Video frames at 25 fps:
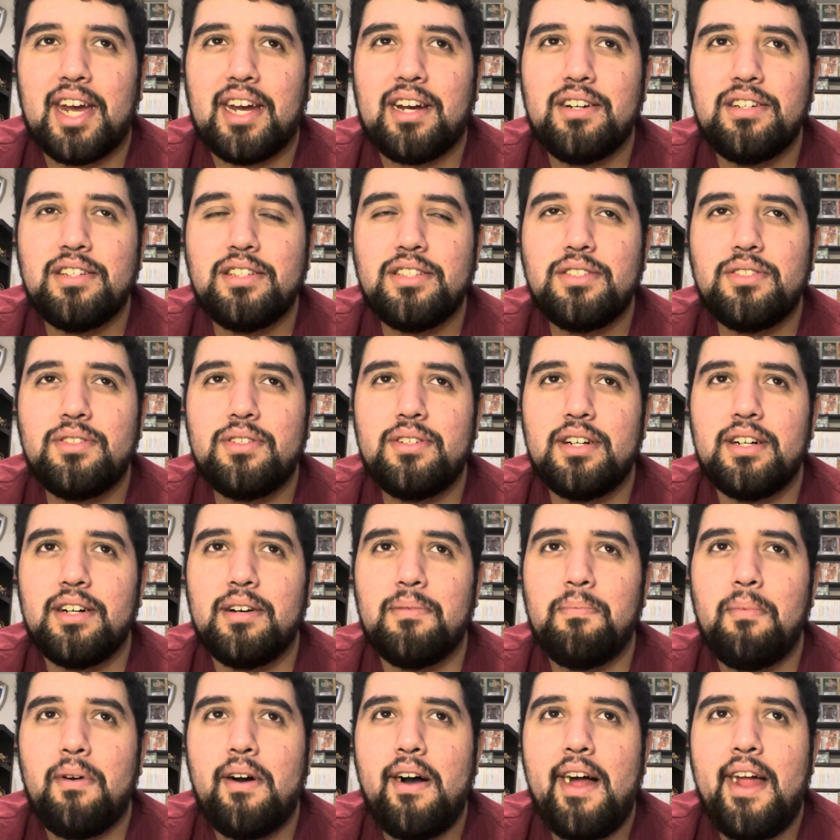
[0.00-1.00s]
oh,
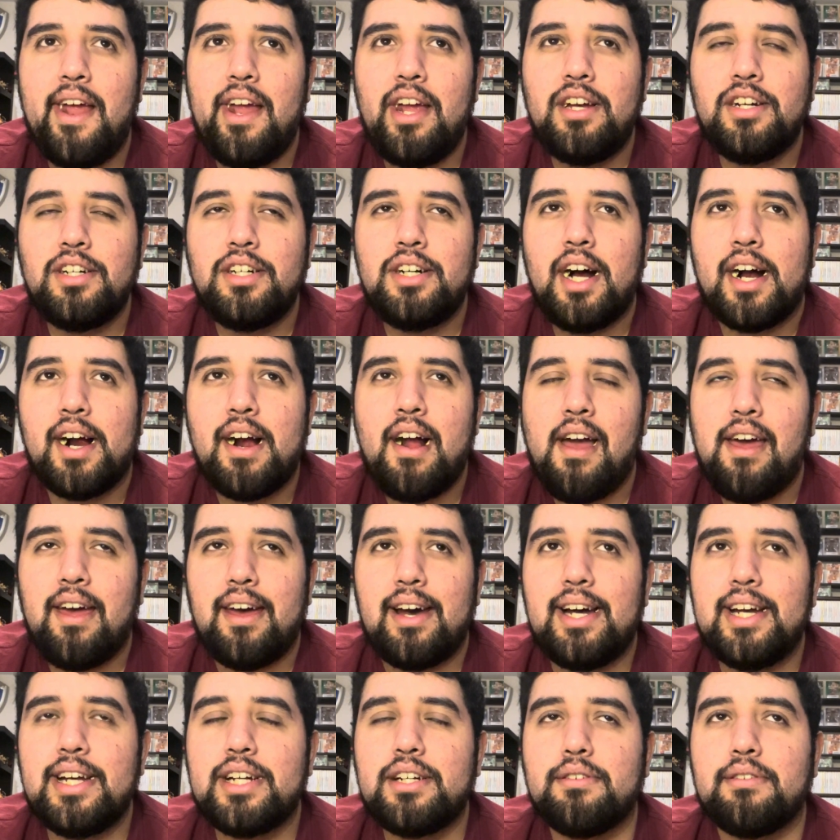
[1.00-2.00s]

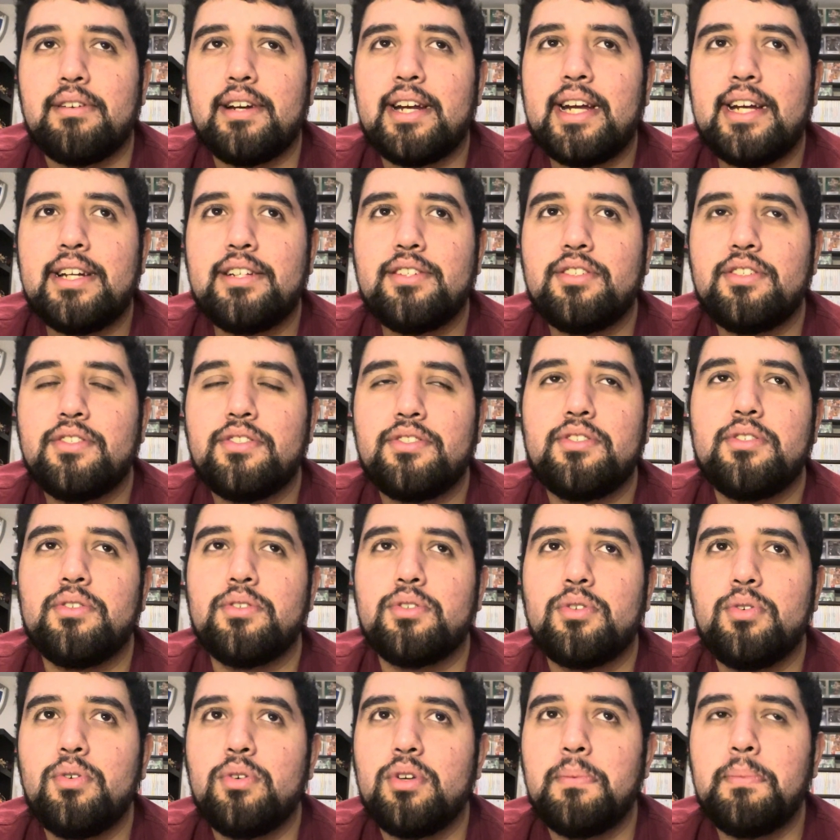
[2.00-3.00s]
I agree. It's just so
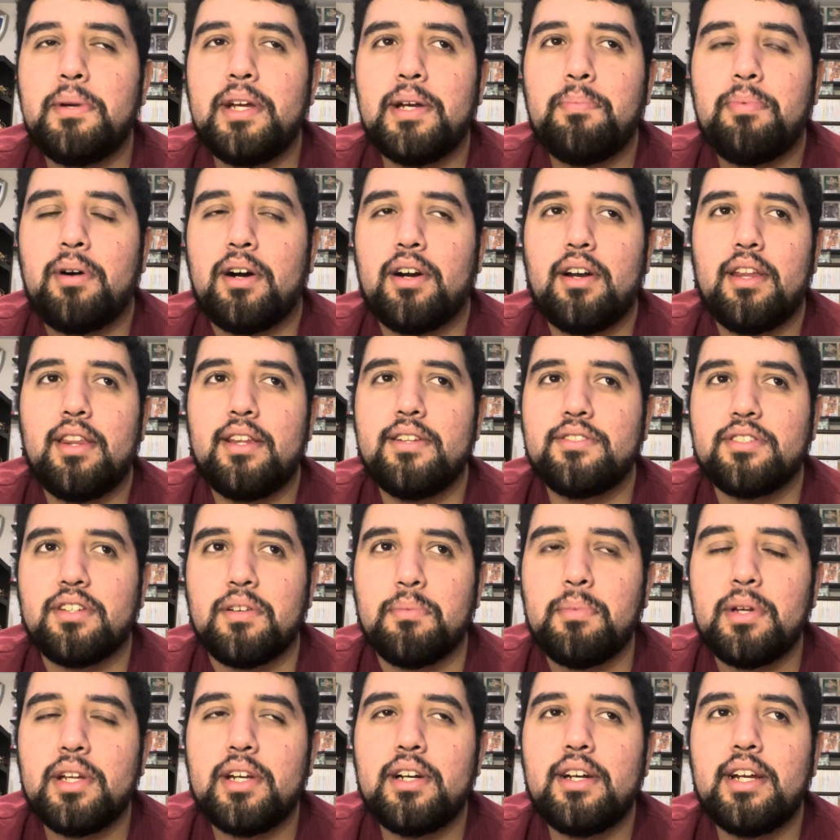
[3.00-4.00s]
cool to be a part of this
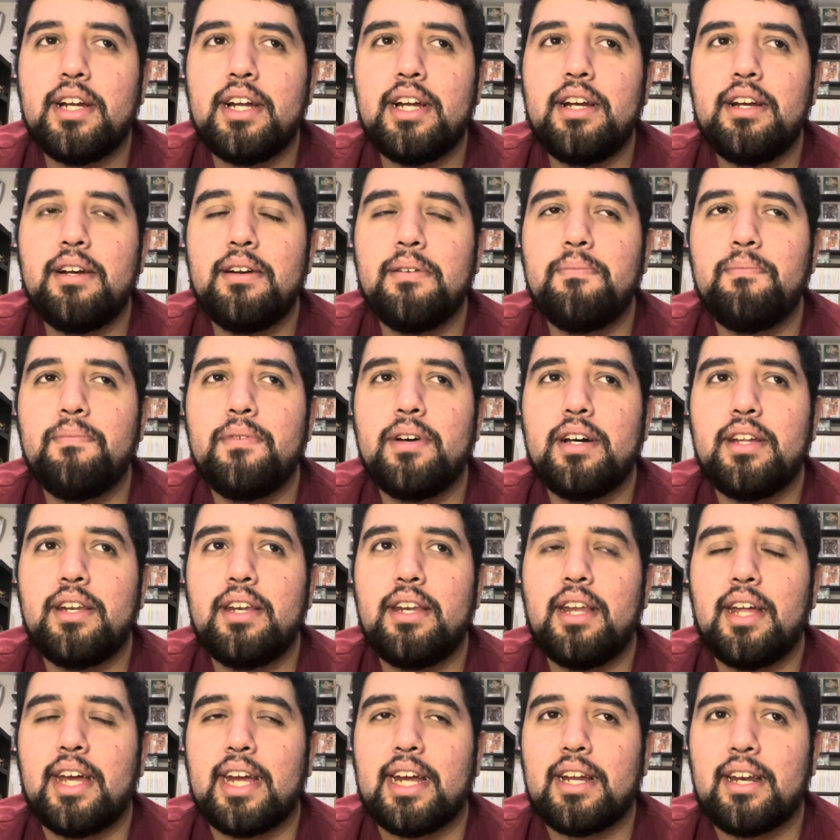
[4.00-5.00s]
community.
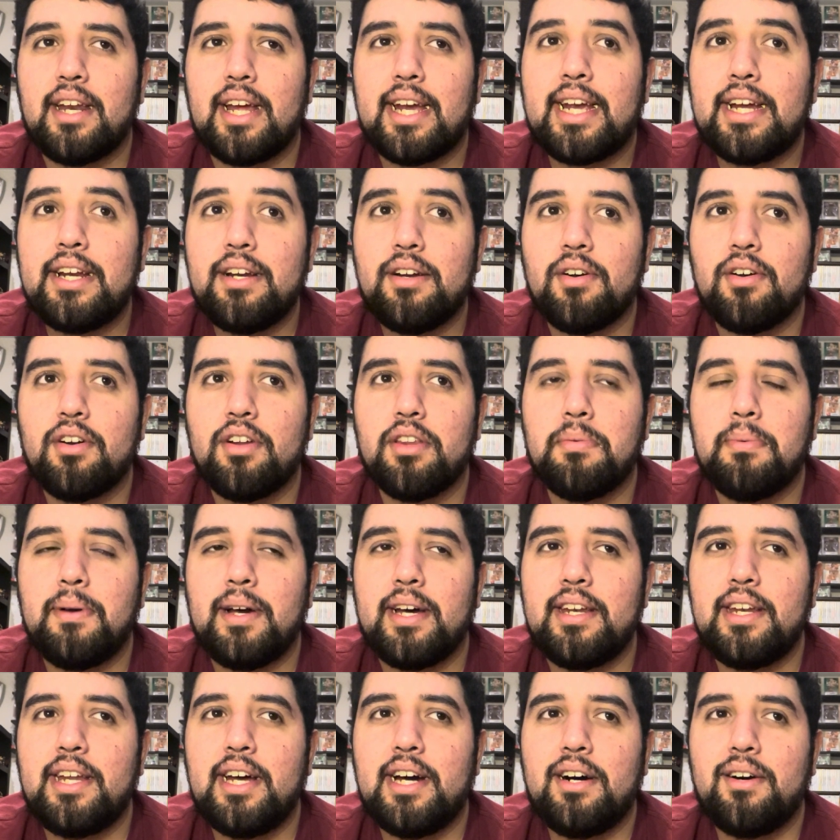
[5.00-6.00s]
I'm, liking
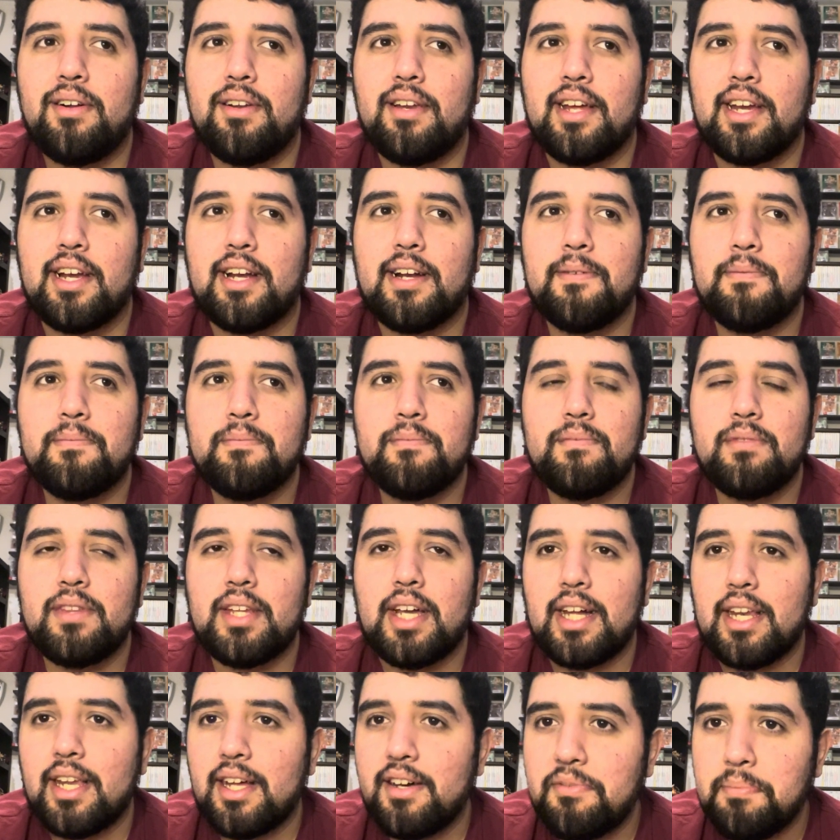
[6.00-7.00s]
Earthbound now. Like,
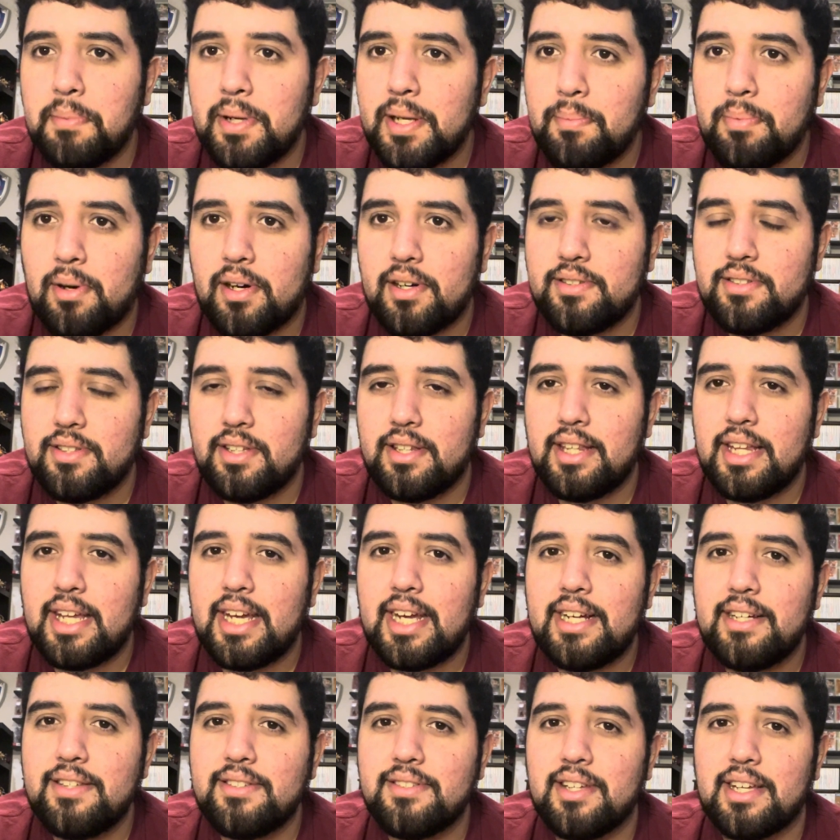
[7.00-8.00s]
I love being parts of
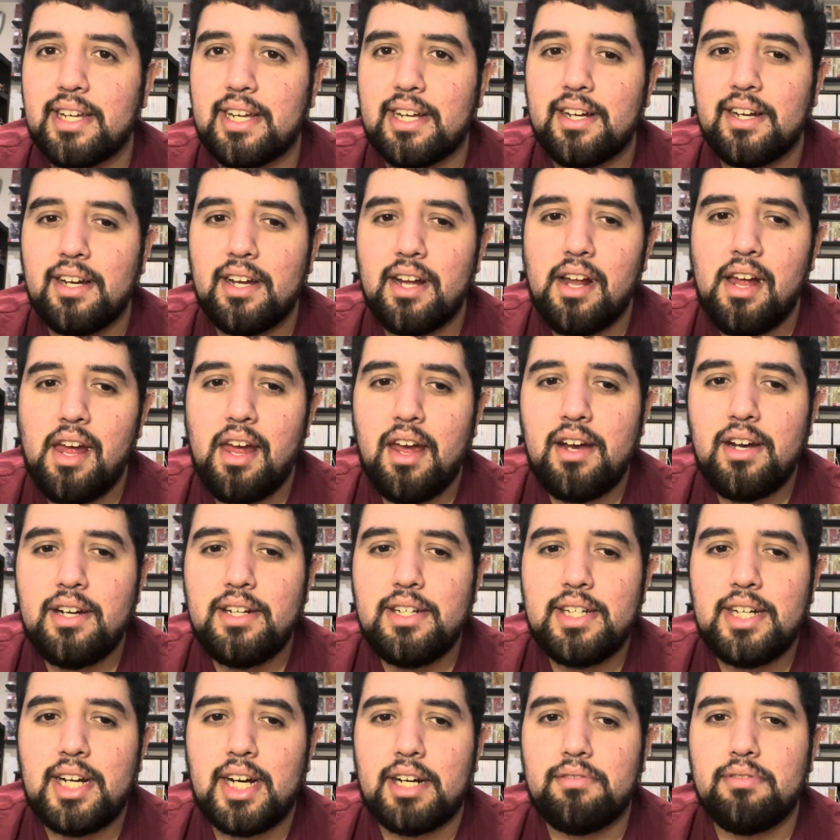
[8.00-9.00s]
things. Like,
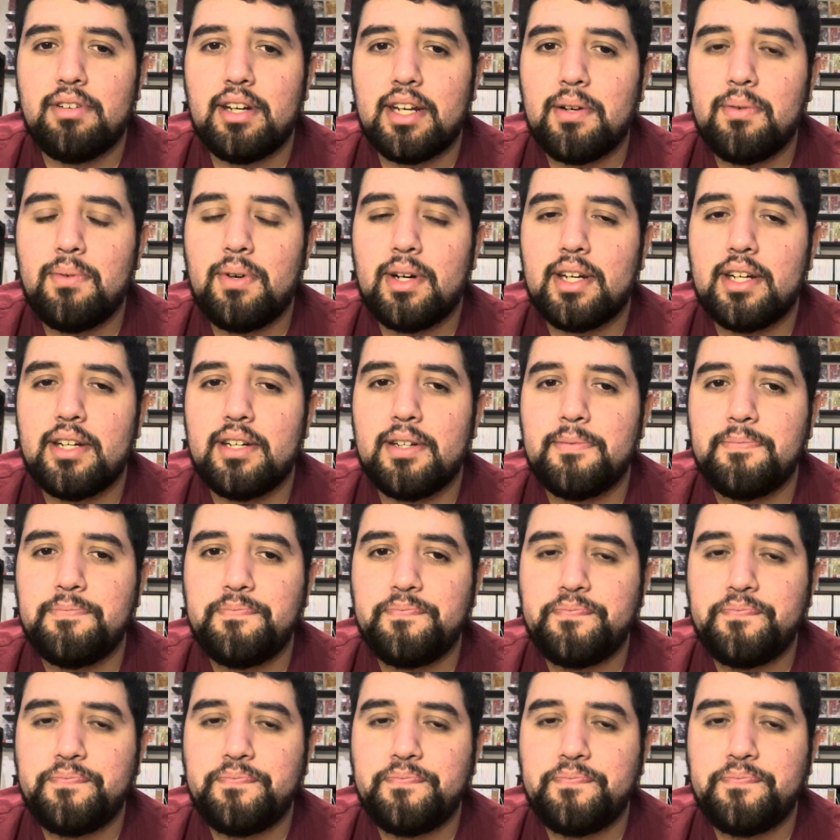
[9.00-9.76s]
I really want to